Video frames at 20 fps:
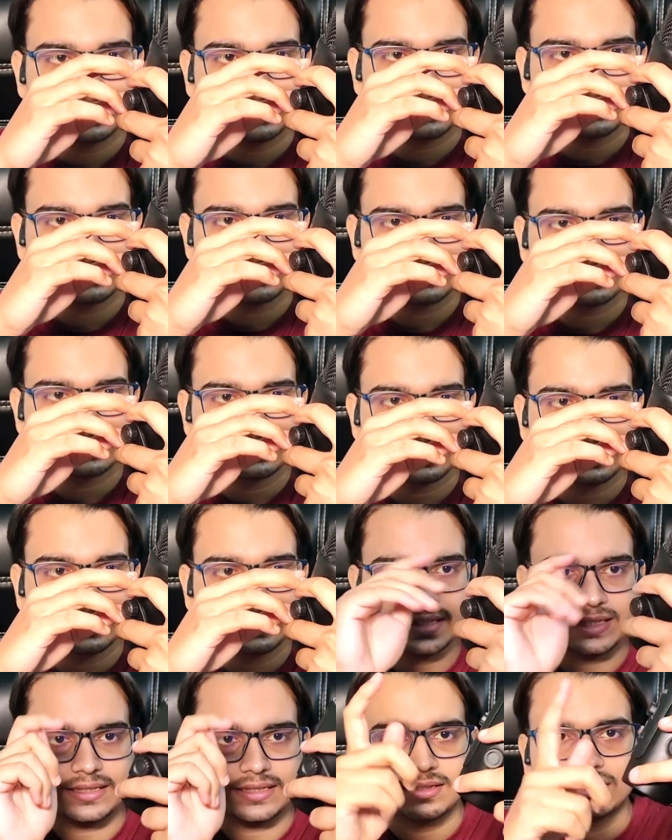I
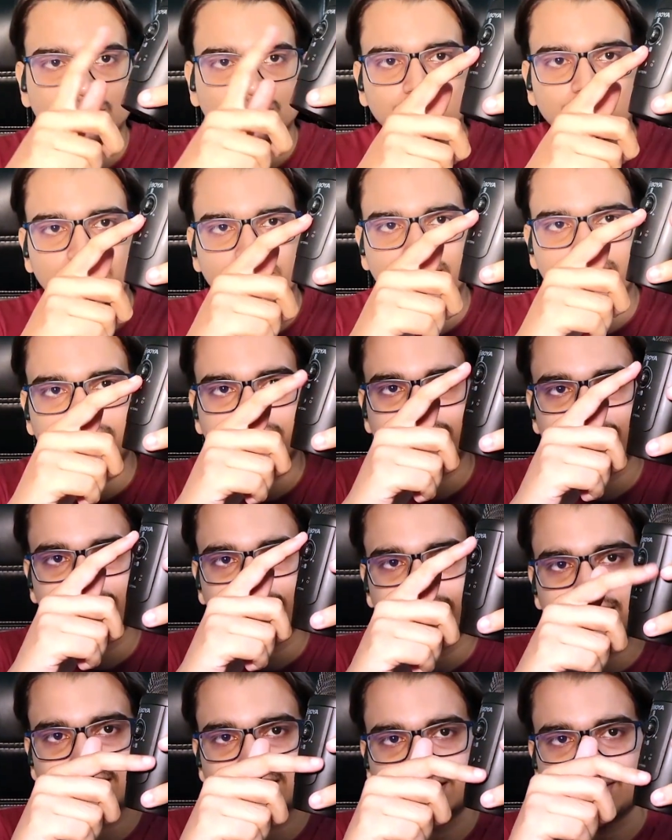see. Yeah. So these
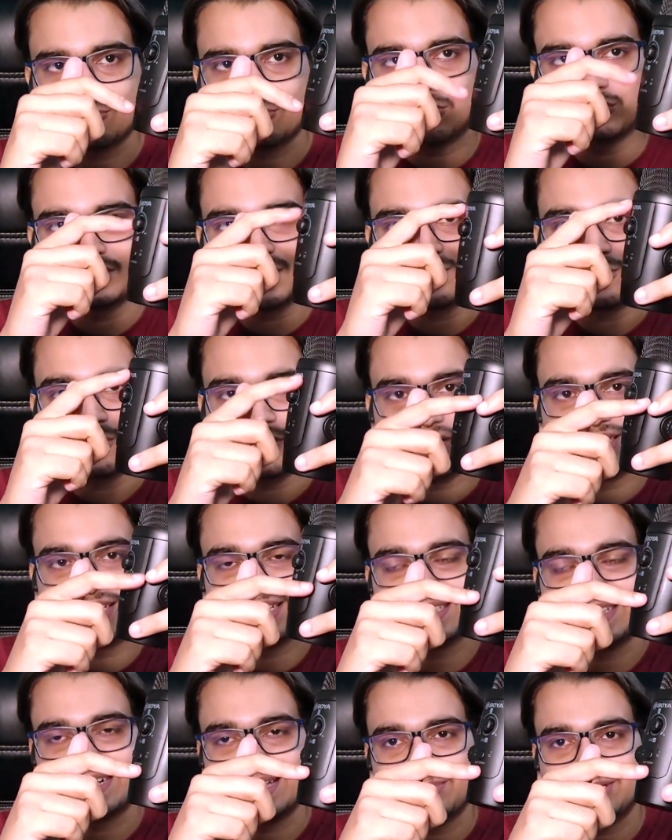are the most important
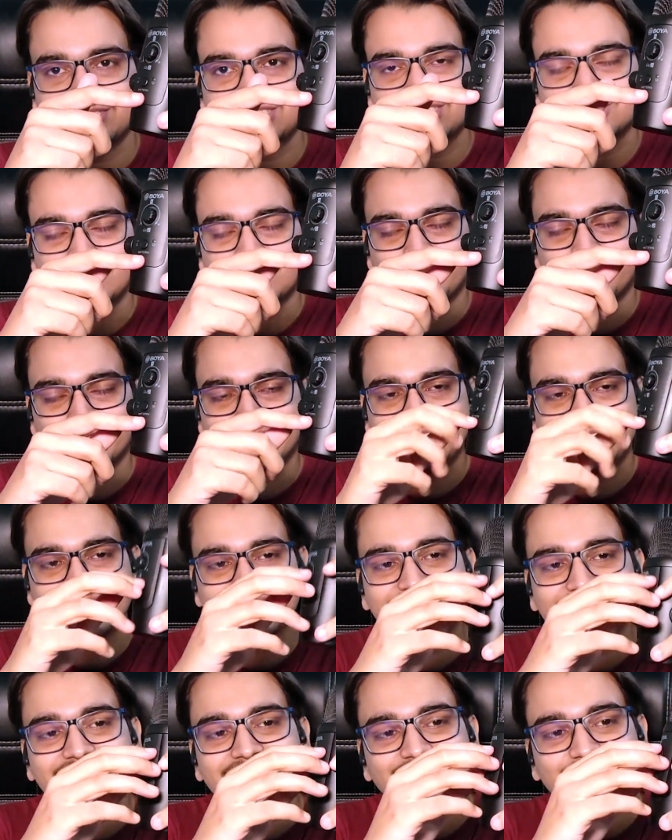thing that I missed. Sorry for
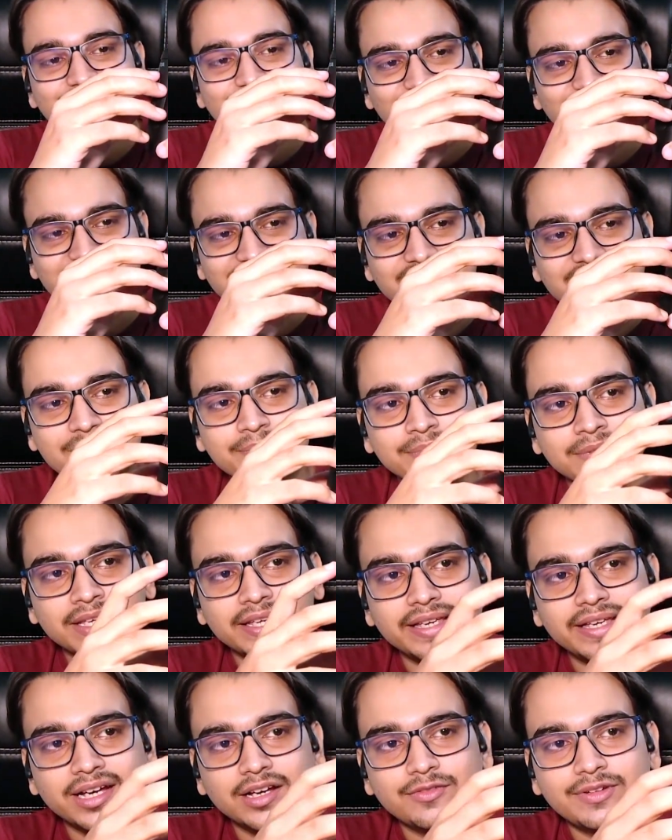that. So see,
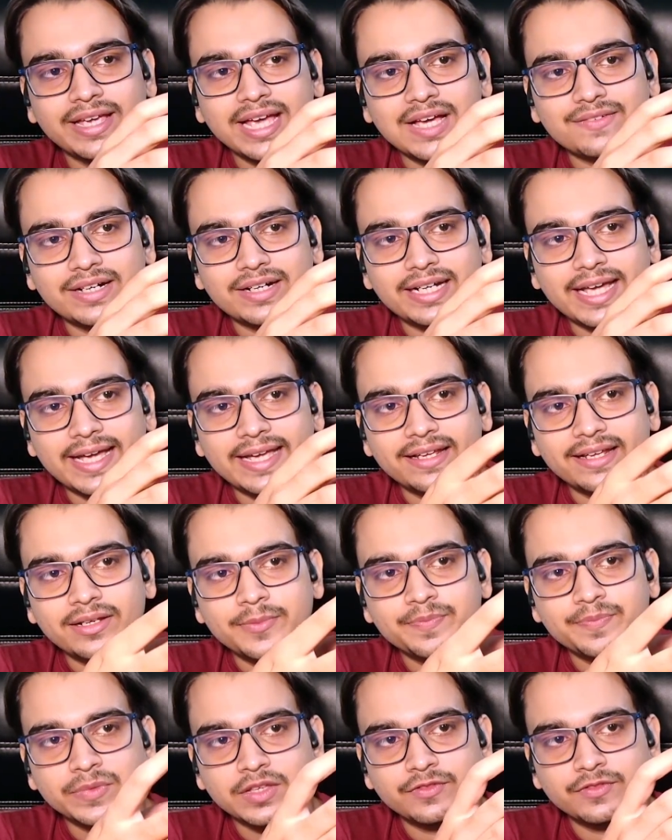here we have a dial
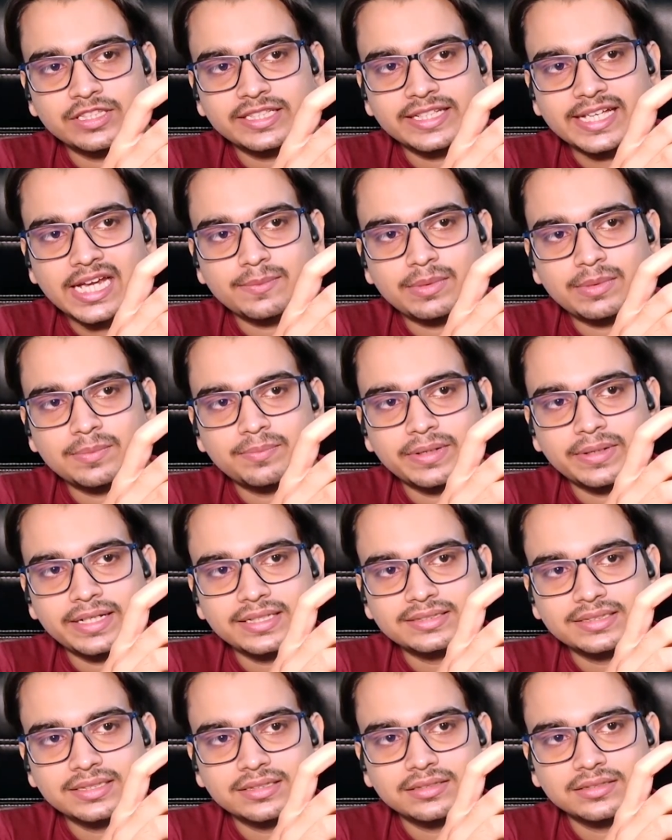which can be
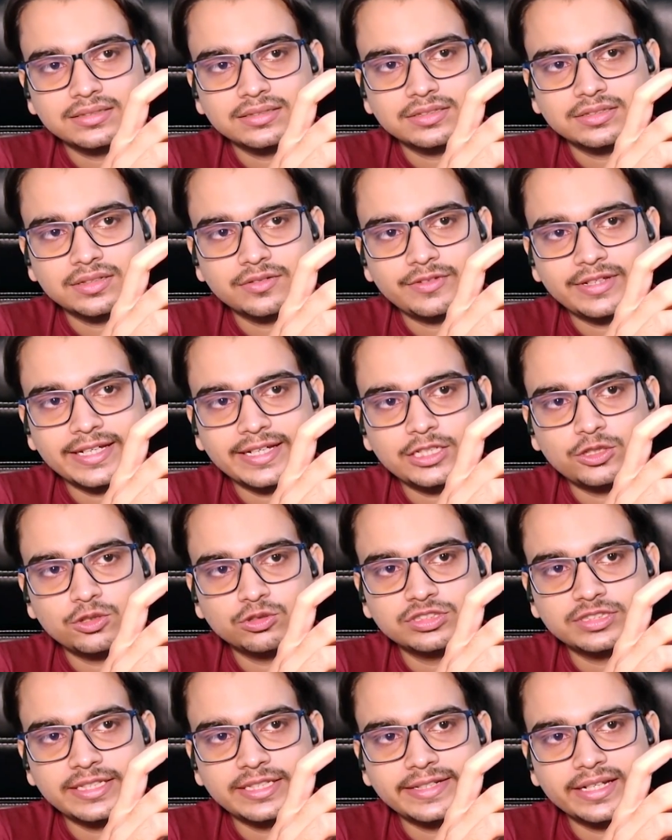pressed. We can
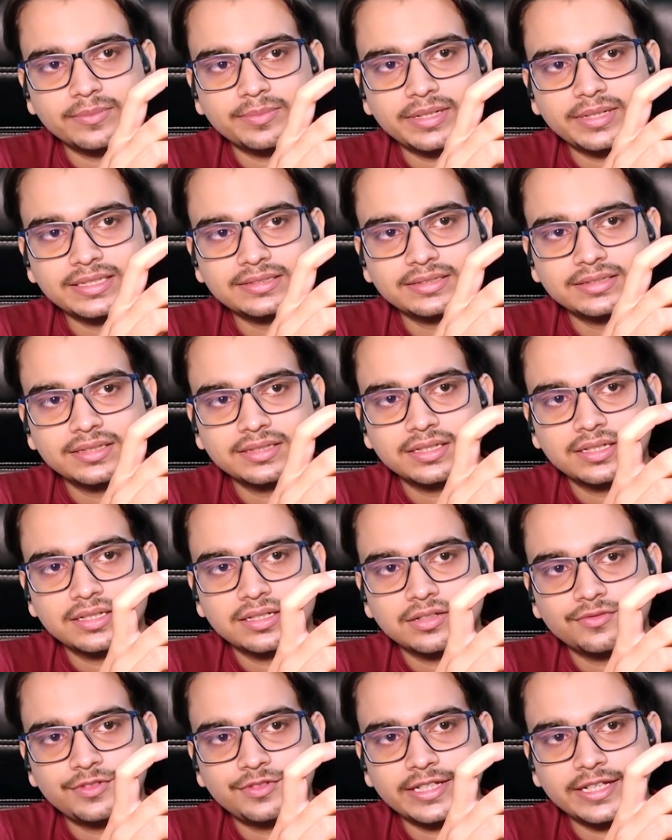use single press,
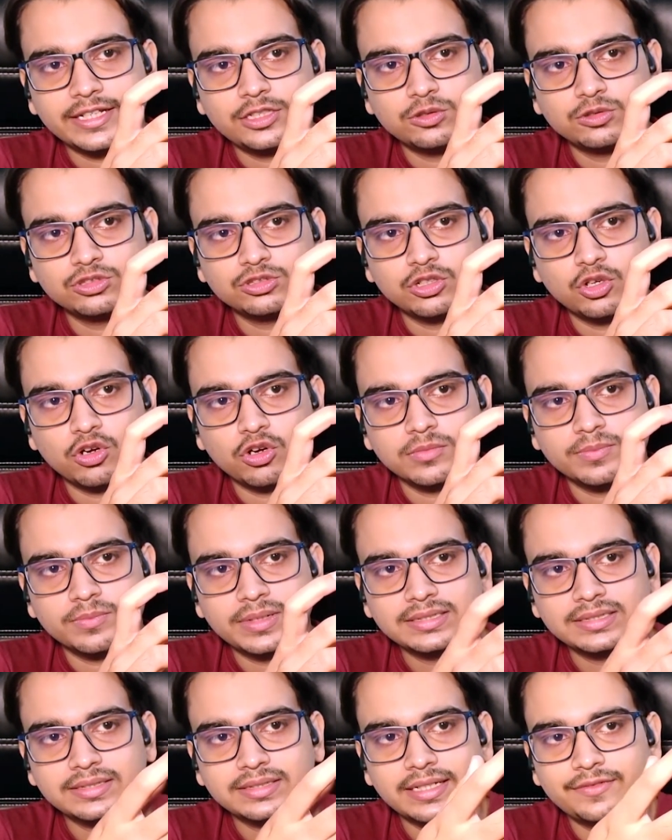we can use long
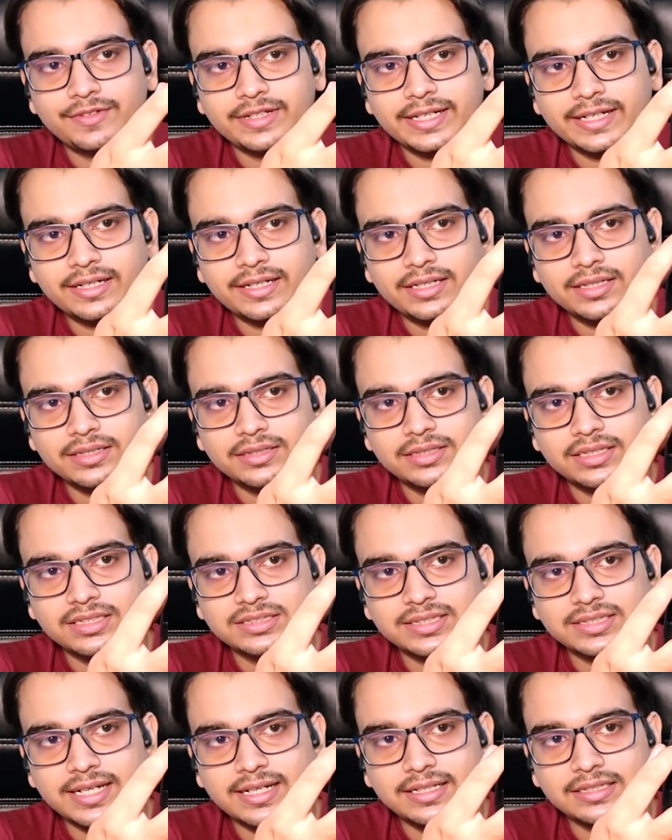press, and we can turn
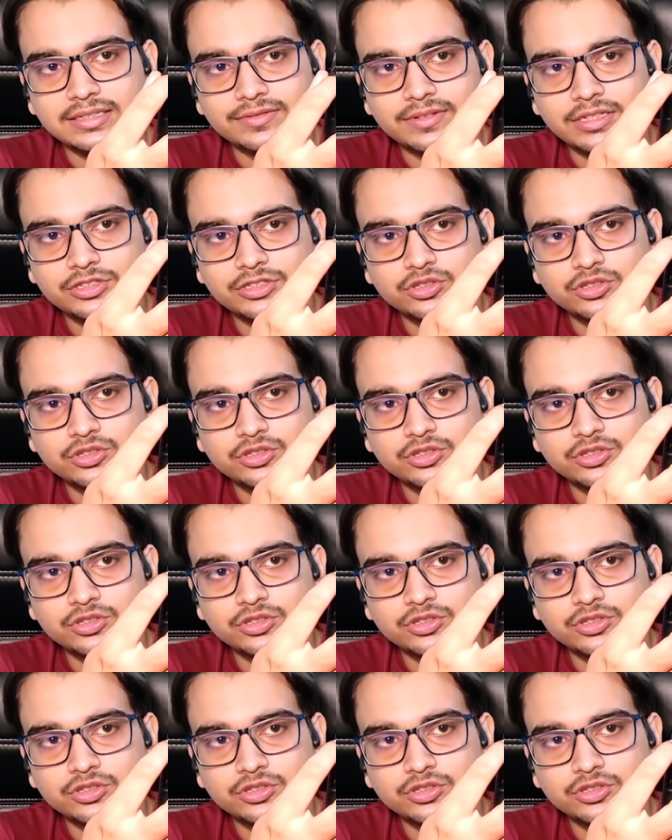this dial as well.